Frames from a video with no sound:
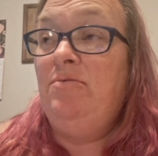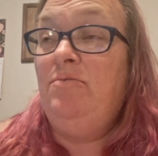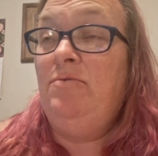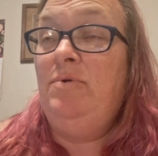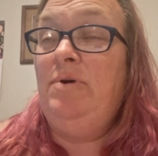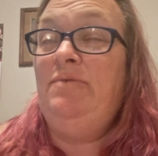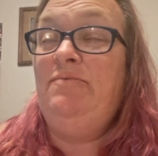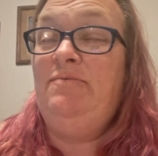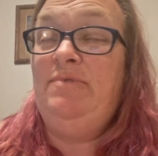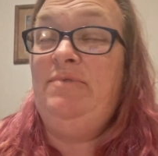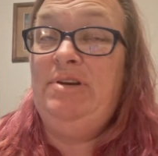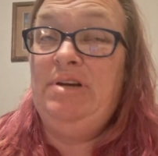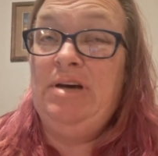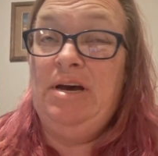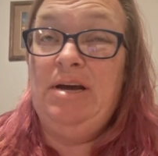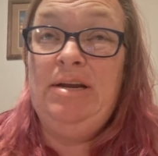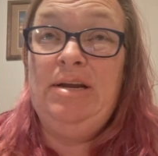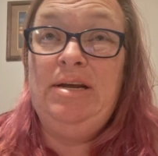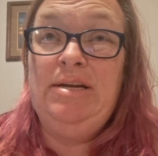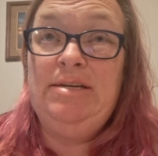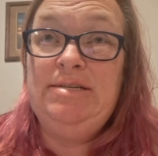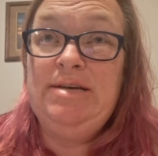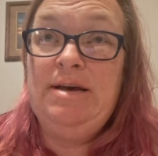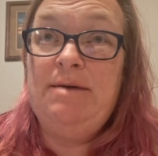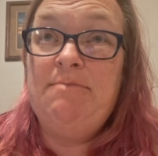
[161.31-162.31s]
We've done
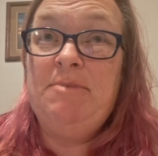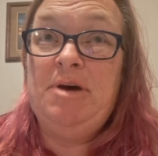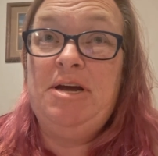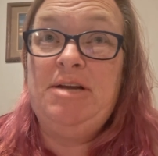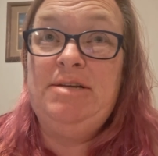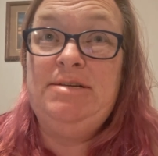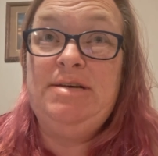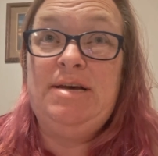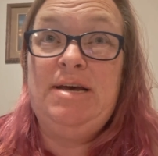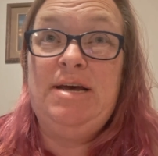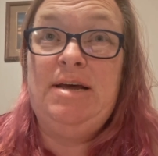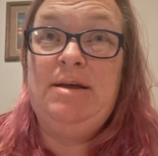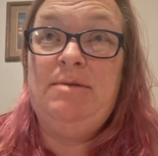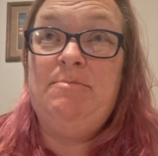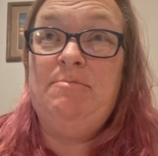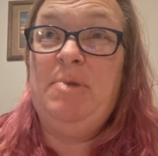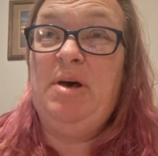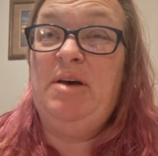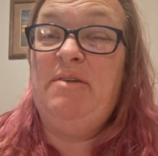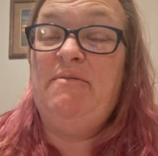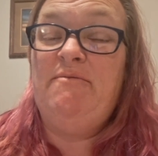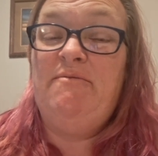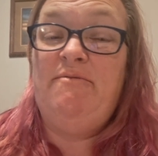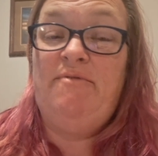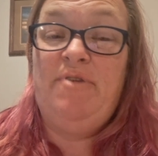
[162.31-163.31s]
a 10 by 10,
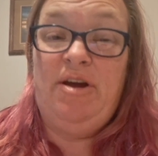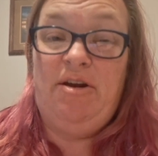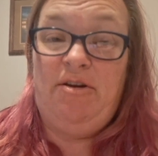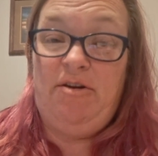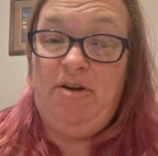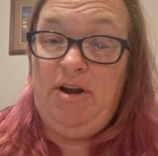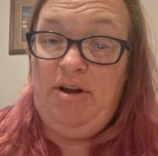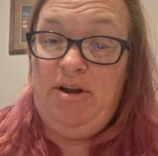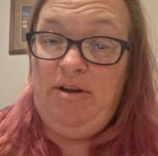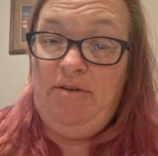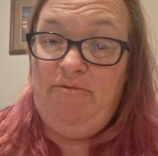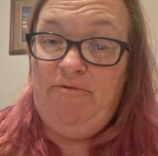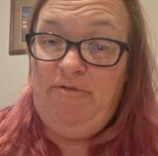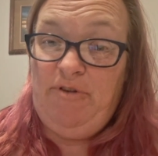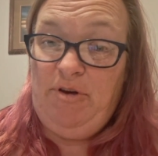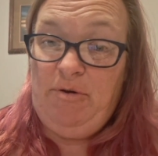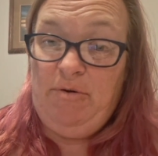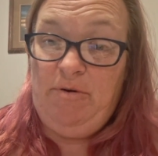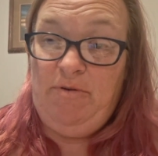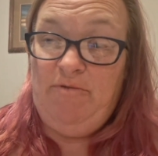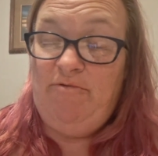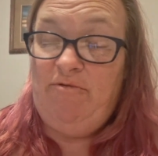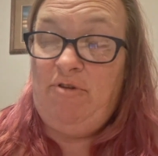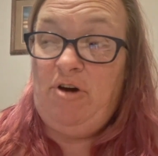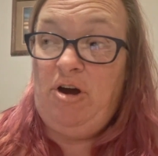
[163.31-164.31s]
but very
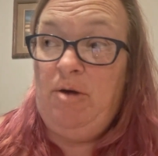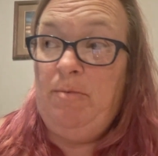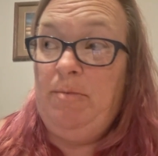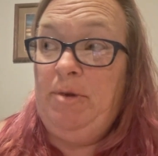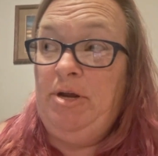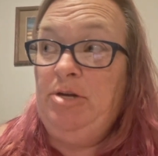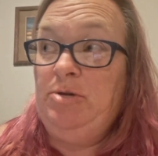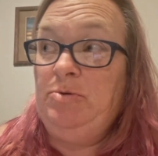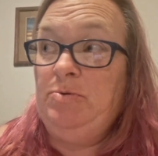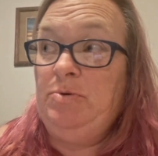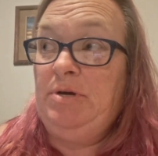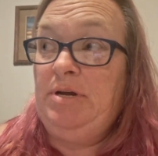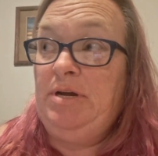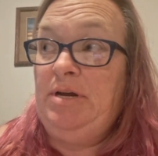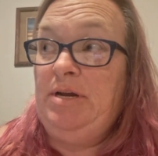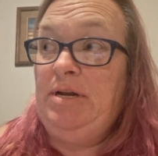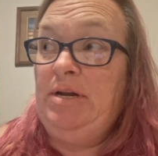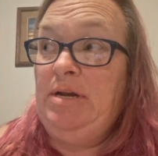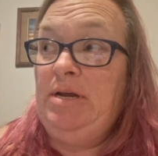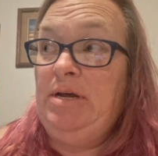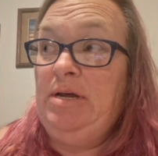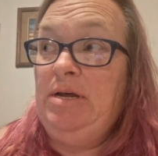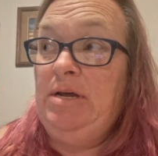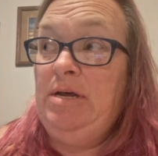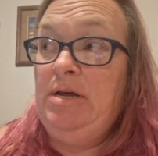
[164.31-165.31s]
few and far
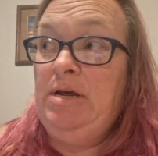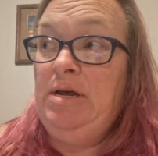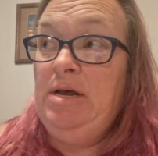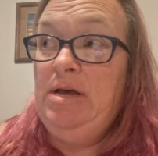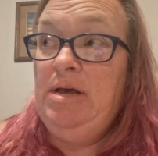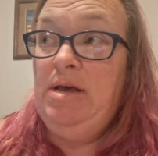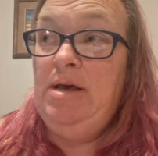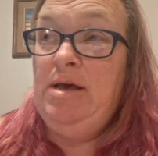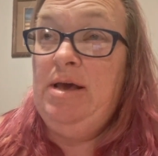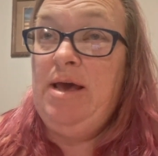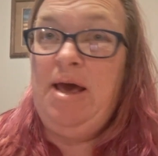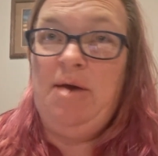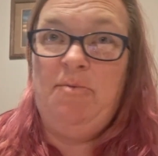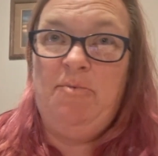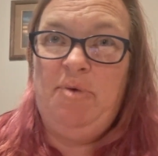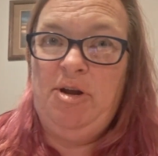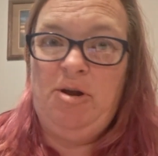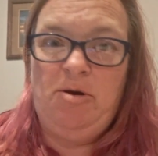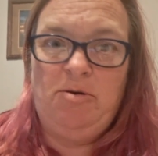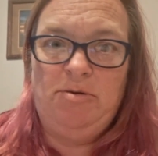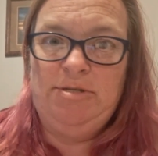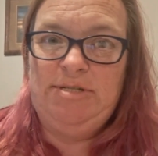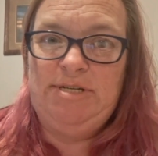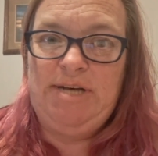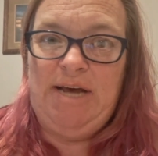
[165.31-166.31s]
between. And we
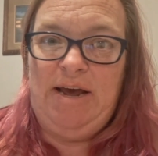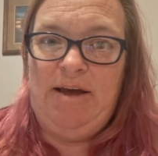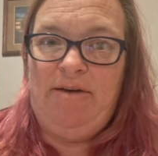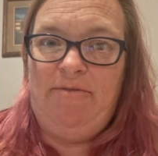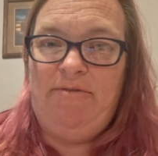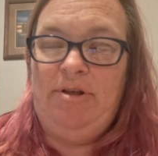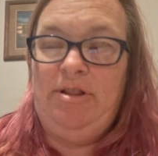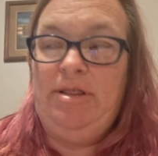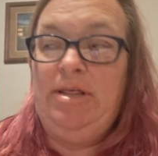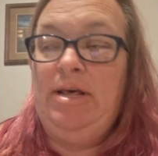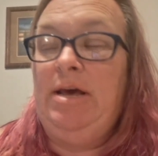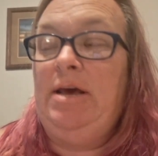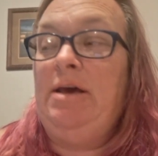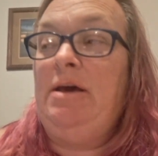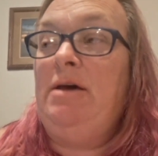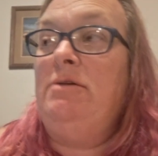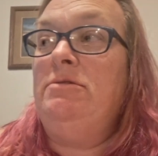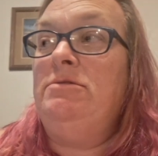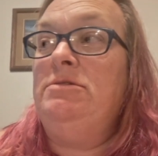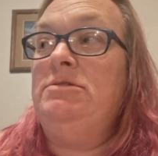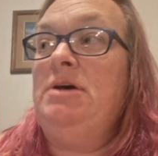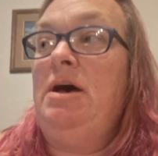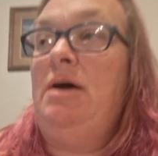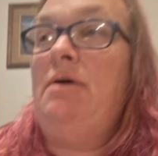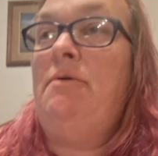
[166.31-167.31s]
don't set everything
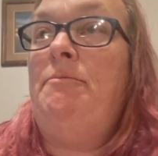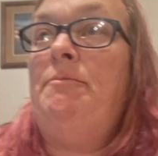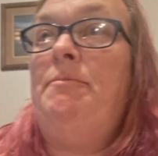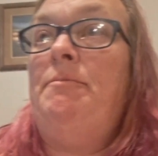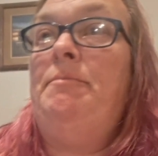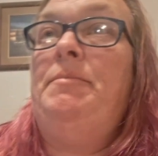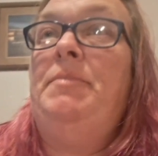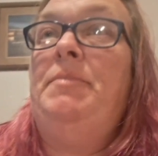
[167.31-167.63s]
else out.